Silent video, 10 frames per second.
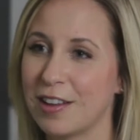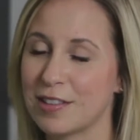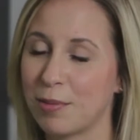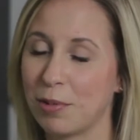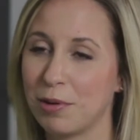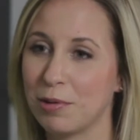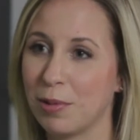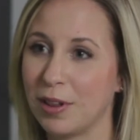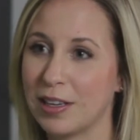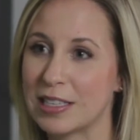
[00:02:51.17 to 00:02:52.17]
And someone
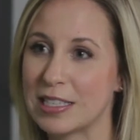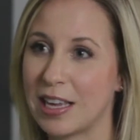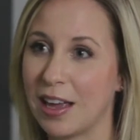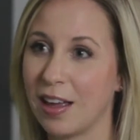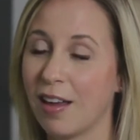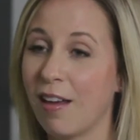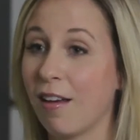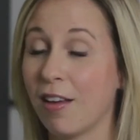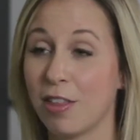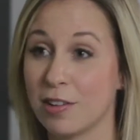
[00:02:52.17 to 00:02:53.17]
who's willing to say,
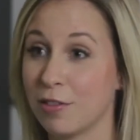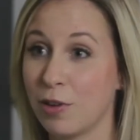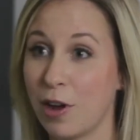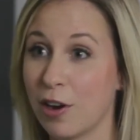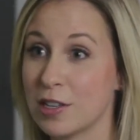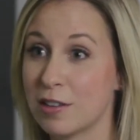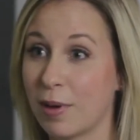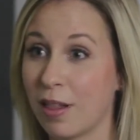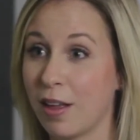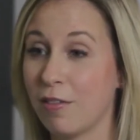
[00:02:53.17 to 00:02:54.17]
there's a few areas
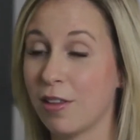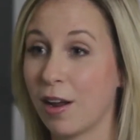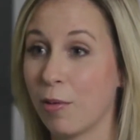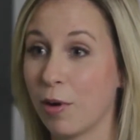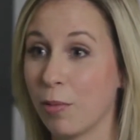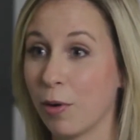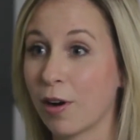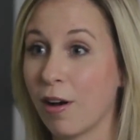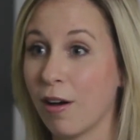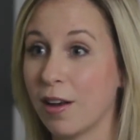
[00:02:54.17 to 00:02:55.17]
of my life that I want to
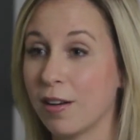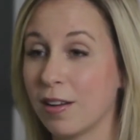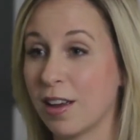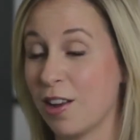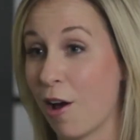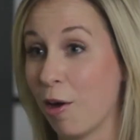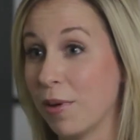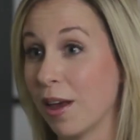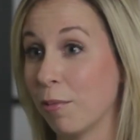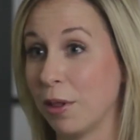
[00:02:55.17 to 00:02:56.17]
work on, can you
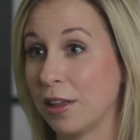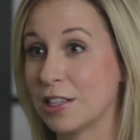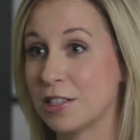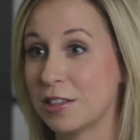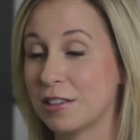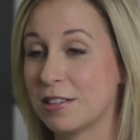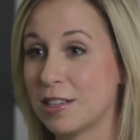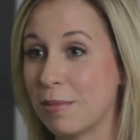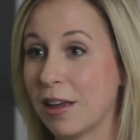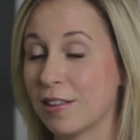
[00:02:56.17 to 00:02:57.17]
help me? I'm willing to
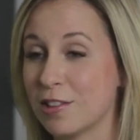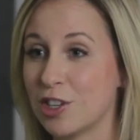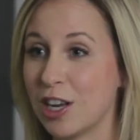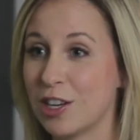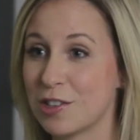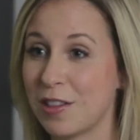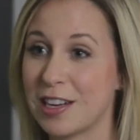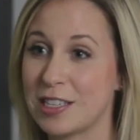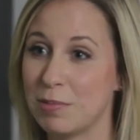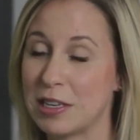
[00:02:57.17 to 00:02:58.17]
make this change. So
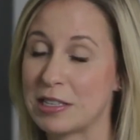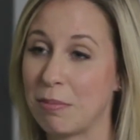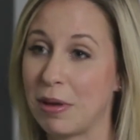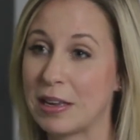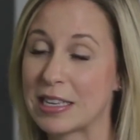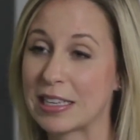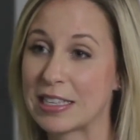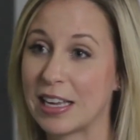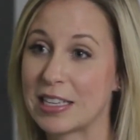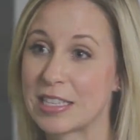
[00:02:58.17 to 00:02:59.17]
that to me is the big
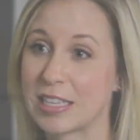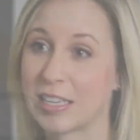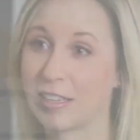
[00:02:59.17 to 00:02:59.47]
success.